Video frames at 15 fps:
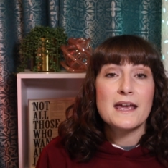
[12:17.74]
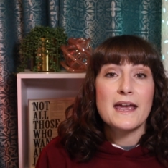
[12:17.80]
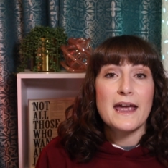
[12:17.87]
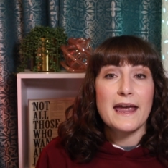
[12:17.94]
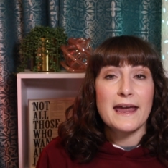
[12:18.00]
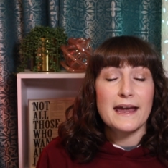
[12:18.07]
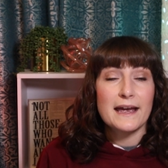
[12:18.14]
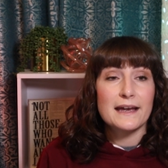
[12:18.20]

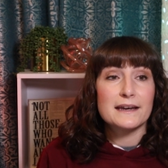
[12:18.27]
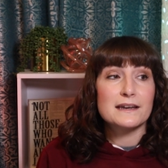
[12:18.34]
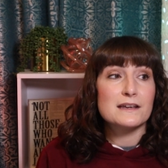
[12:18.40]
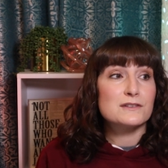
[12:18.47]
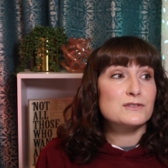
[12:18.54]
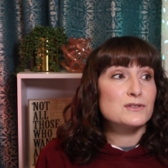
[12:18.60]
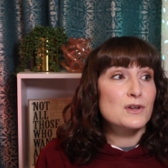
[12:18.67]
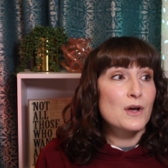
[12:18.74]

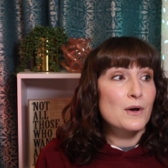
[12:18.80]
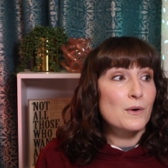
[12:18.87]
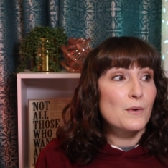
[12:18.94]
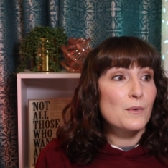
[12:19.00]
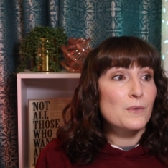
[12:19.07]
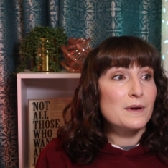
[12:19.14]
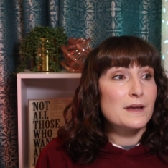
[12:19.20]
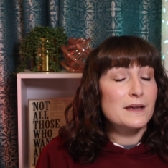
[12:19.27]
And
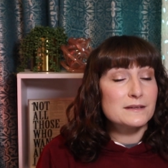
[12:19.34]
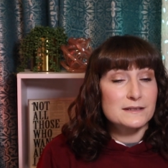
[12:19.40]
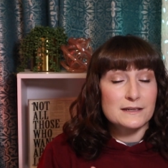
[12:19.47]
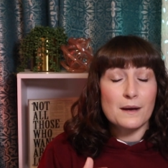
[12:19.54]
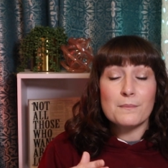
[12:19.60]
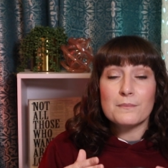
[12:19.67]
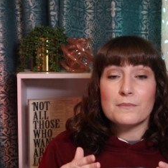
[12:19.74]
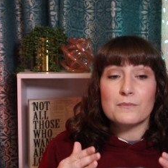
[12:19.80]
so
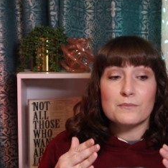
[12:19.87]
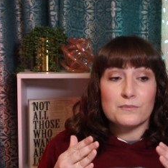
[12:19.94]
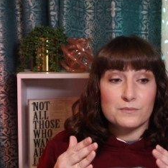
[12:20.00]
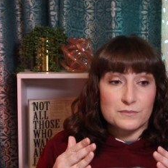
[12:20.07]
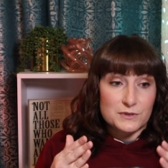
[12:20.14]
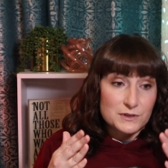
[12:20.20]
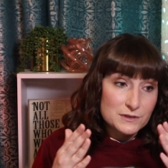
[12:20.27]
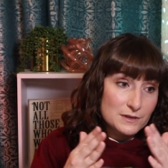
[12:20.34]

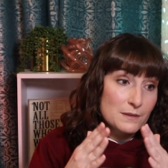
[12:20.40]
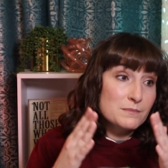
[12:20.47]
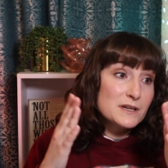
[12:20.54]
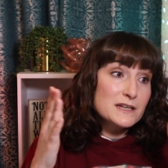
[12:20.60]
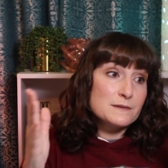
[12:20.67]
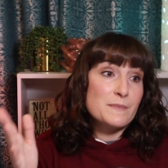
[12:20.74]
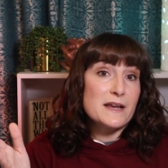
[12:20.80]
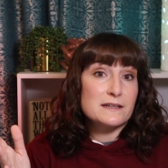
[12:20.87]

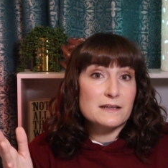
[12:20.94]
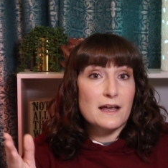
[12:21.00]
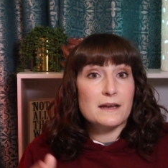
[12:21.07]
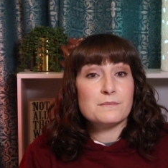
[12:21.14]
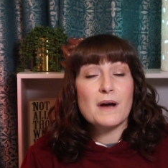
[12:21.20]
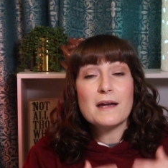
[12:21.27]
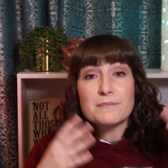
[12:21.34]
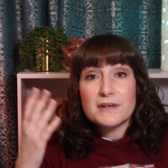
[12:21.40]
somebody's
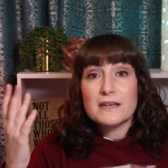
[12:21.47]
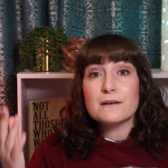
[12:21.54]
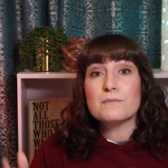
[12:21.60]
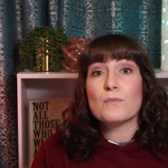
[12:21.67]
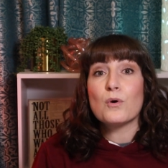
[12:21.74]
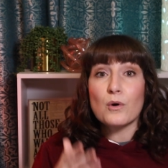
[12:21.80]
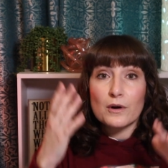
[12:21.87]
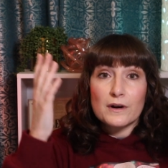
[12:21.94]
baseline might be
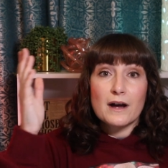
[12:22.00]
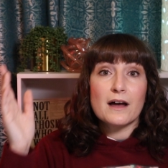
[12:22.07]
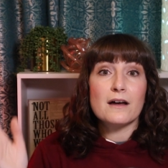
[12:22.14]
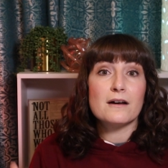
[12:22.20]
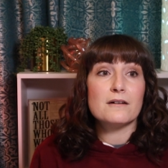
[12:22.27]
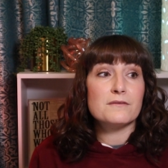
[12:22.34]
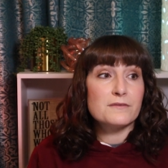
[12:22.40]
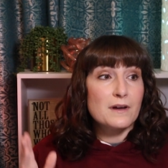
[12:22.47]
more
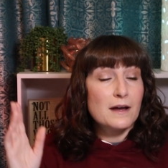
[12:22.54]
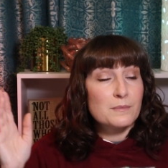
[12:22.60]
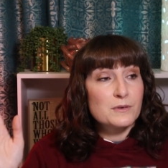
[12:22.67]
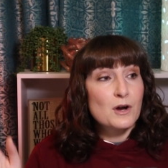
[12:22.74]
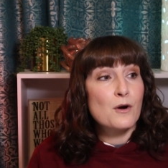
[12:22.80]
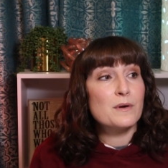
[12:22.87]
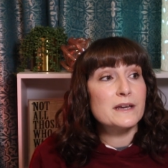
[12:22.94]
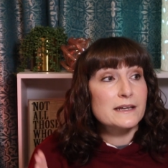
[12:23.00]
of
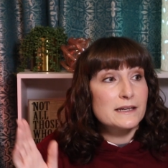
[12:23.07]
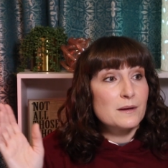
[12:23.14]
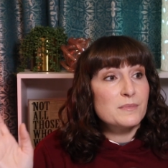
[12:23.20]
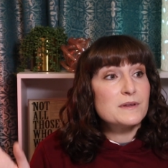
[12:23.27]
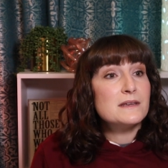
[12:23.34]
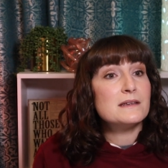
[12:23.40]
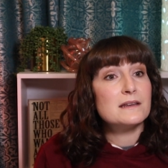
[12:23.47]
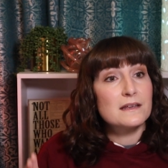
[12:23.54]
upgoing and
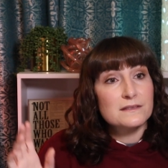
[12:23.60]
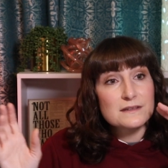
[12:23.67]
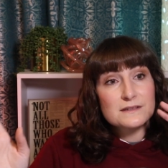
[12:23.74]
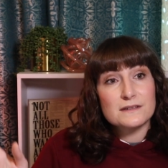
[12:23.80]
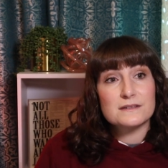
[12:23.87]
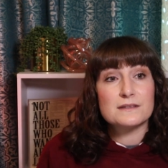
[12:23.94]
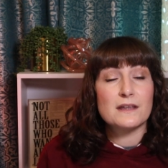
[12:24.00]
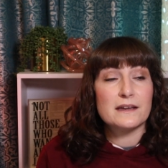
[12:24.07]
upbeat, and
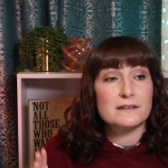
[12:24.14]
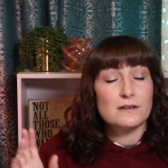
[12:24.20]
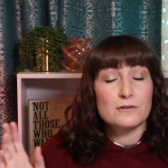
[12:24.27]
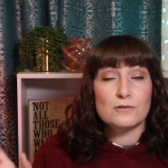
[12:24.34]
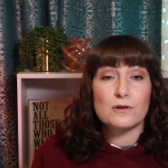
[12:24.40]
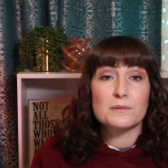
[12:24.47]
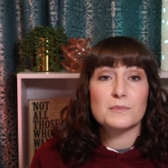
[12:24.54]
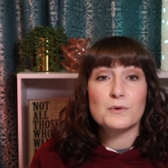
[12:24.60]
this is like their
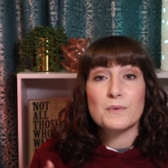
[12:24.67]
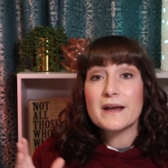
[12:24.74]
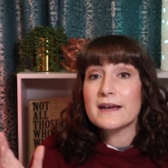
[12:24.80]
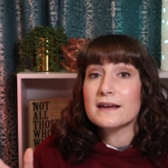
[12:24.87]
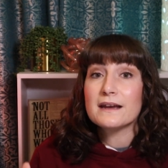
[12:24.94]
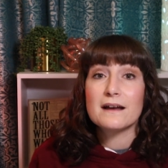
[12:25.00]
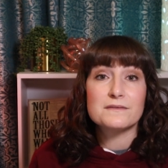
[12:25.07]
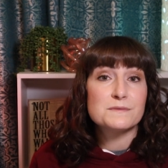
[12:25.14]
normal
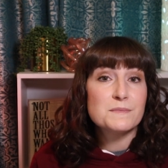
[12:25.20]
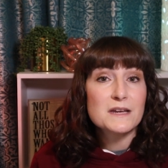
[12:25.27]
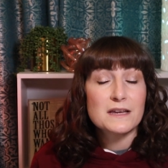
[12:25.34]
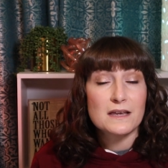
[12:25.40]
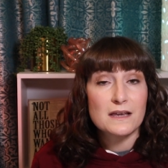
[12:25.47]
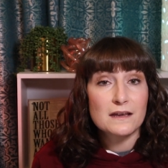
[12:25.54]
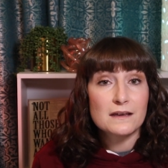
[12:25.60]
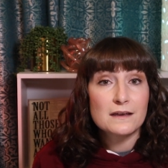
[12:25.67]
way of
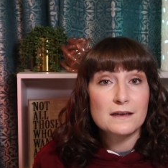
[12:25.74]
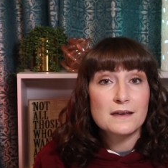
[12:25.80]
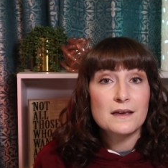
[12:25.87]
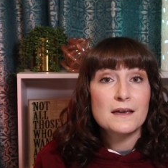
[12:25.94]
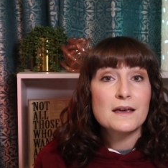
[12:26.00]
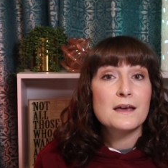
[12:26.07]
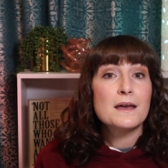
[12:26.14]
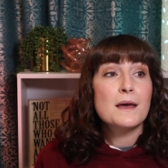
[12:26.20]
speaking,
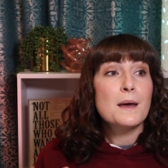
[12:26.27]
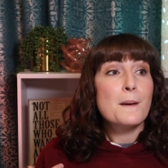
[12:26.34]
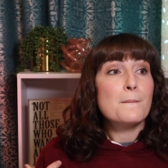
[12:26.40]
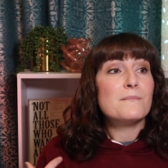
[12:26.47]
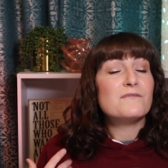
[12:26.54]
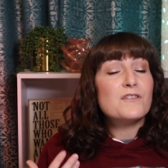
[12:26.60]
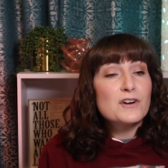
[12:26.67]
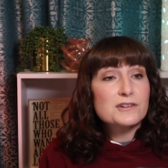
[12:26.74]

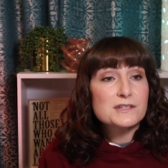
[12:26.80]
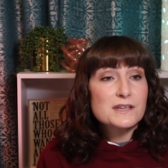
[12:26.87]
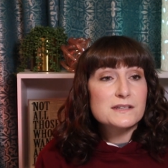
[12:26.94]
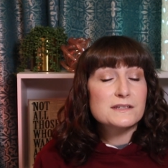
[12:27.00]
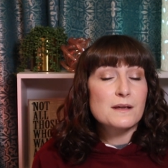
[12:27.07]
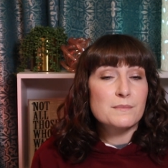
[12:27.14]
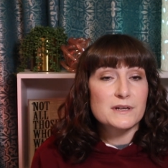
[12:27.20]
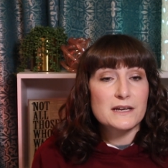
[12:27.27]

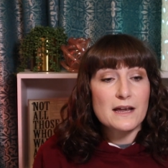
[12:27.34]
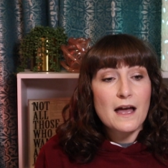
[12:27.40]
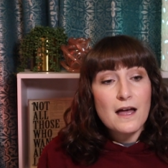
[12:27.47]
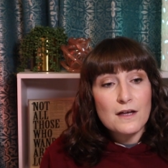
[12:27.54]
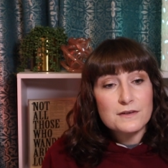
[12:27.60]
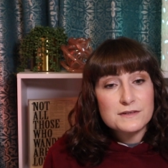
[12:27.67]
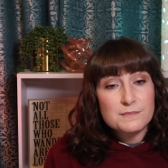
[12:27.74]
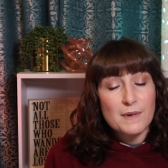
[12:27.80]
versus somebody
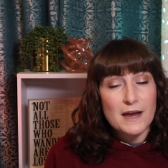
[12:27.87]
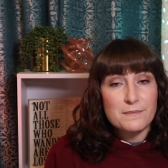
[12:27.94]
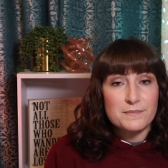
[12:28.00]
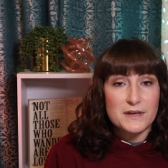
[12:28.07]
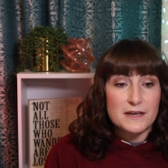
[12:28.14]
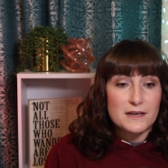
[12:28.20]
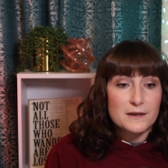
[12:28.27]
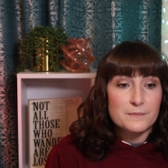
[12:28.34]
else might
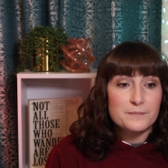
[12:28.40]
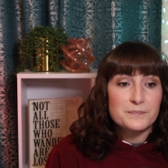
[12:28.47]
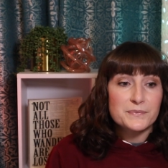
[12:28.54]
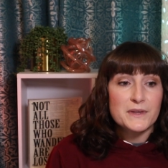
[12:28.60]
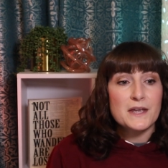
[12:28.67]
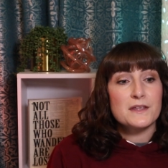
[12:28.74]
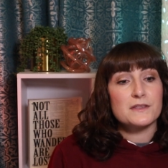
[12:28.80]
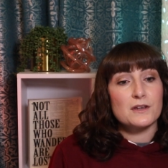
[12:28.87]
be
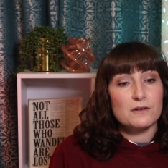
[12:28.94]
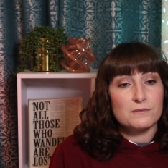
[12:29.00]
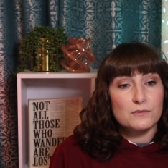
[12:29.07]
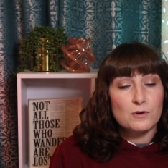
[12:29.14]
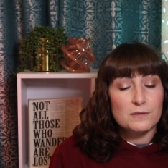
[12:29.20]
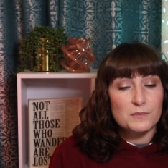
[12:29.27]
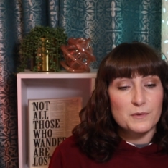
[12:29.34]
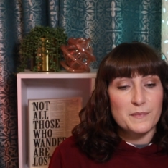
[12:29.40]
their
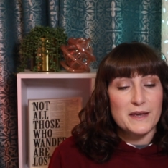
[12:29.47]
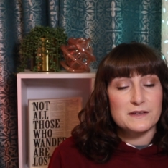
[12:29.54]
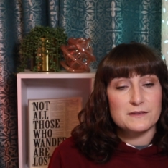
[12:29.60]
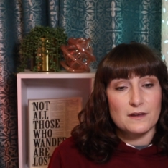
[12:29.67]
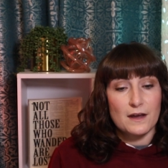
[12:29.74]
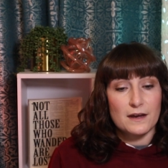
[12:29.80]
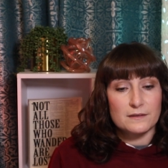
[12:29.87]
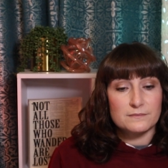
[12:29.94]
normal
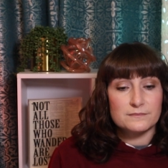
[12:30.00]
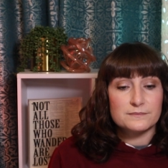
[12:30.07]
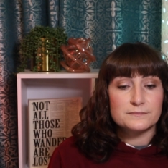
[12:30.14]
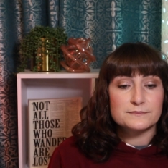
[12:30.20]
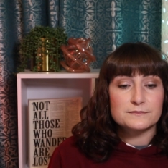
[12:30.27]
baseline